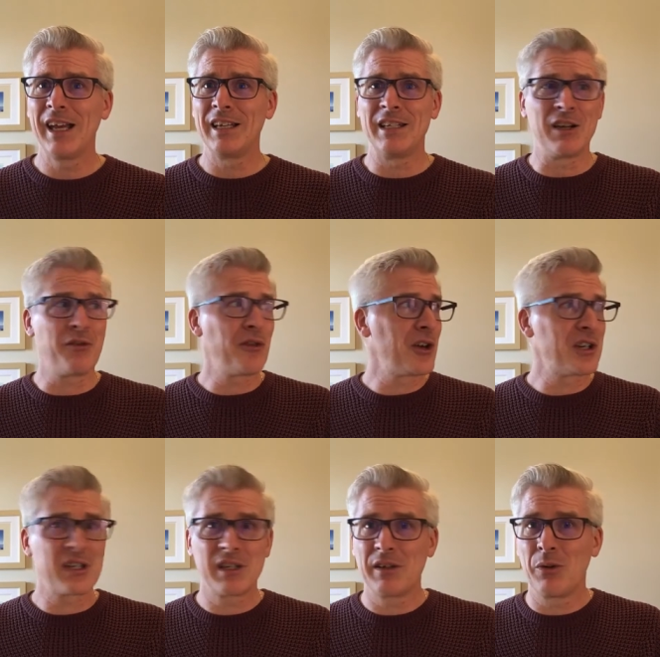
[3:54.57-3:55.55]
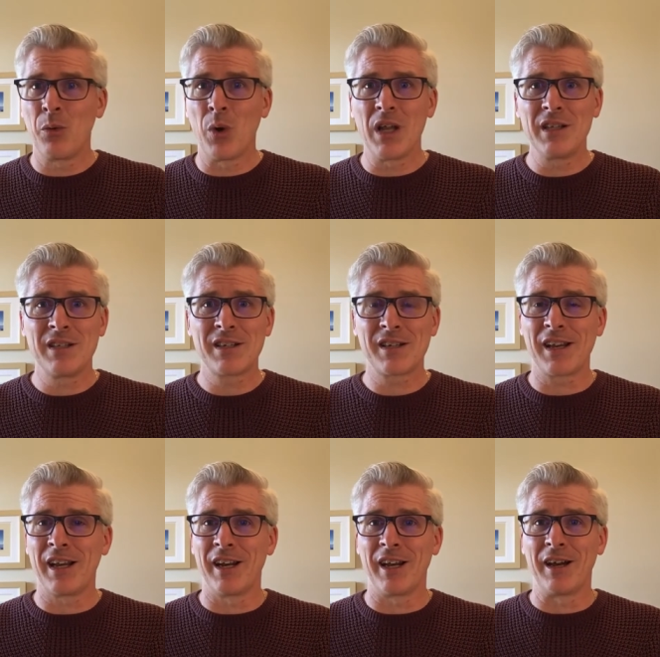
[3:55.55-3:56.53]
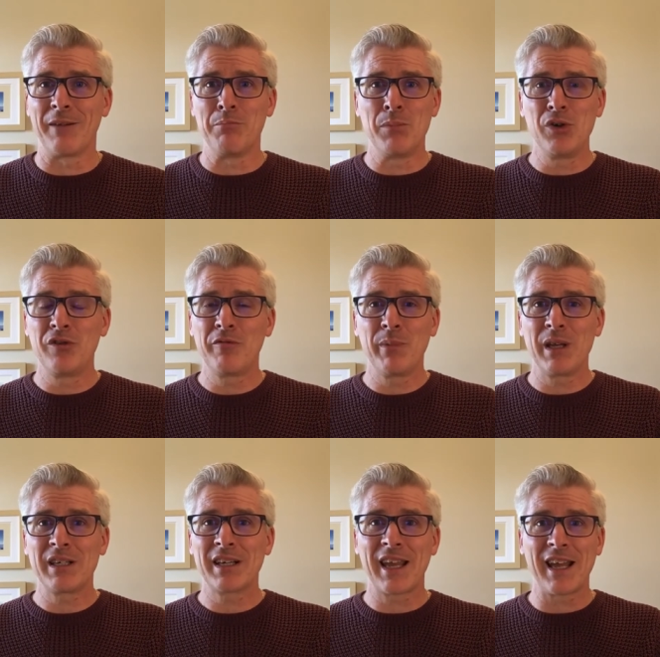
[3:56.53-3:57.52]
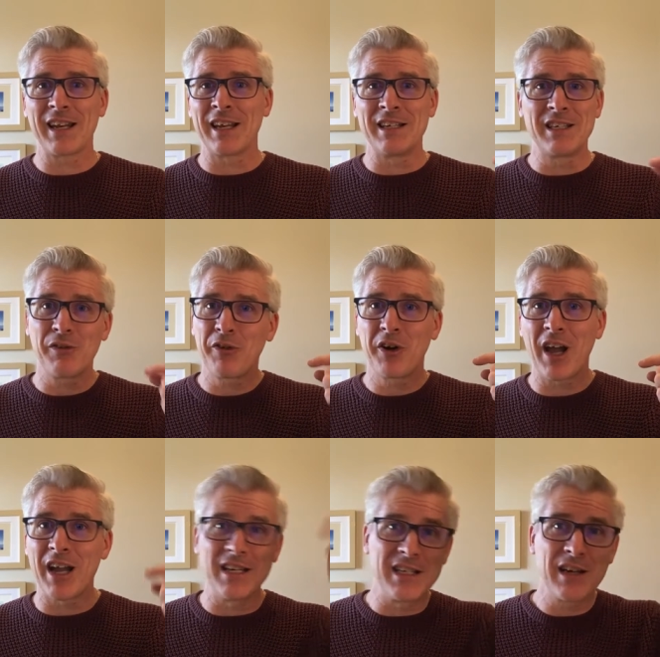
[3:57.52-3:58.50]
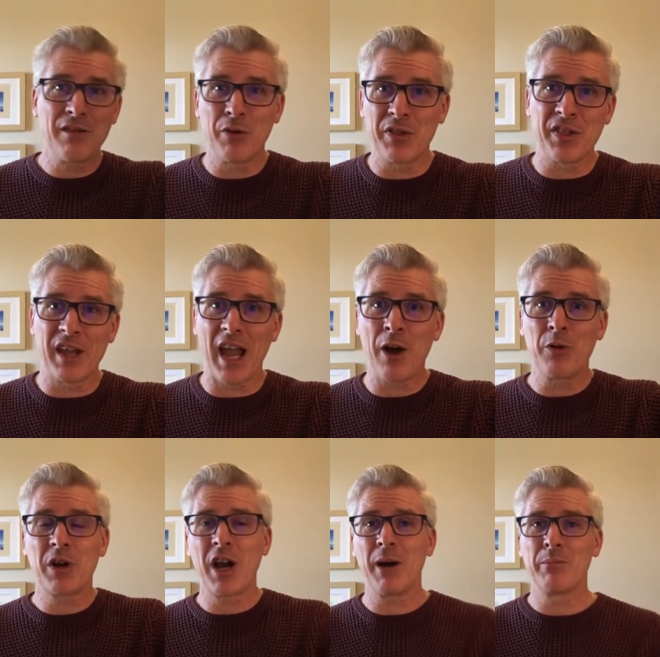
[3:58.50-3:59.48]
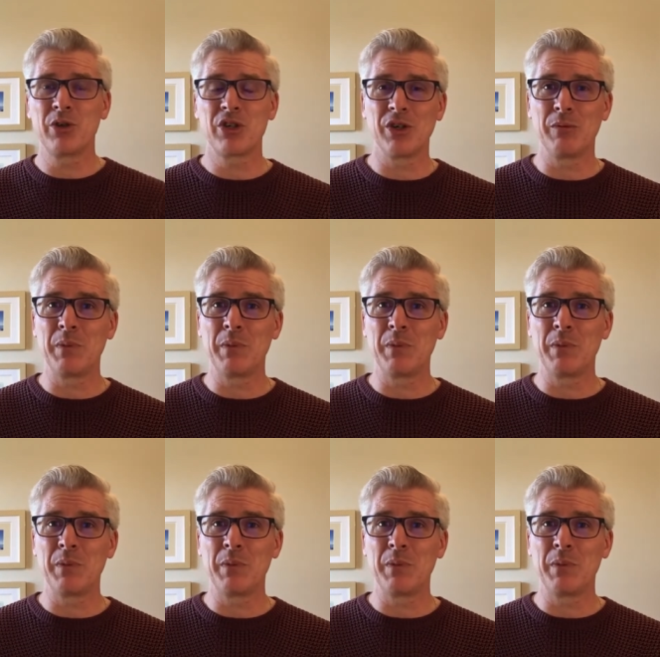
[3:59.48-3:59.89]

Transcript: Different ones in a movement get a different idea of what the outcome should